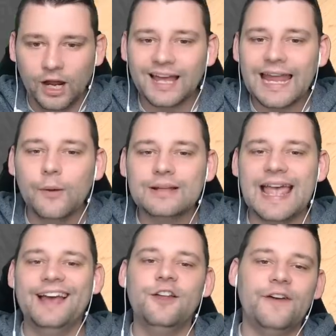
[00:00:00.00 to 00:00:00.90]
like how it's
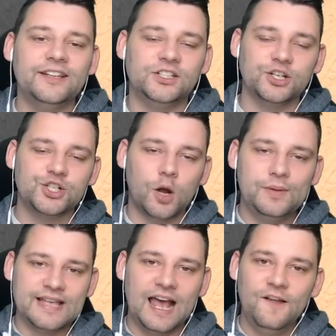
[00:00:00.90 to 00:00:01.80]
elevated. The shop
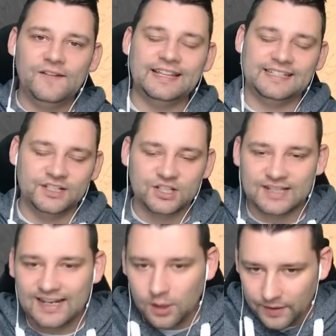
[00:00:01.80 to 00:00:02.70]
is elevated just a
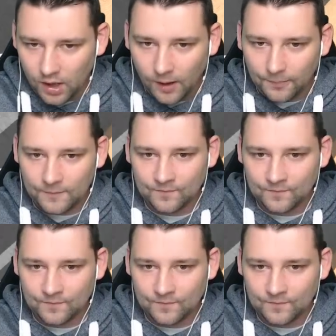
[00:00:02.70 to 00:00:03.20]
little bit up.